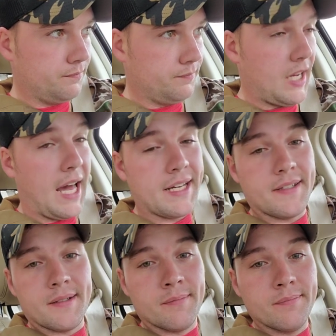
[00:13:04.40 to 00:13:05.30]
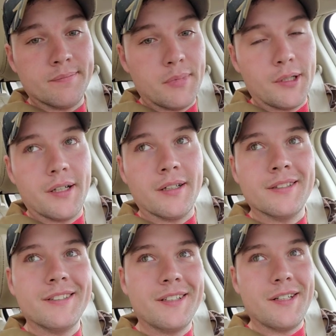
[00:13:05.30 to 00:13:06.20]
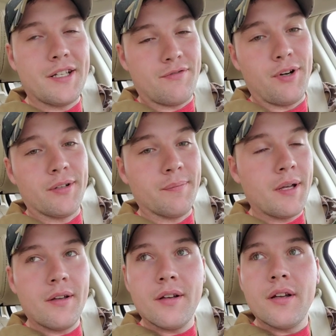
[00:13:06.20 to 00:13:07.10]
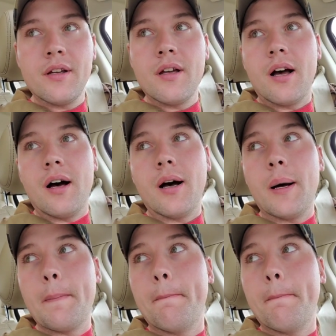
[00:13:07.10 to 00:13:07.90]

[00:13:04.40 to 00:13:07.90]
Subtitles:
not easy, but it's fun. So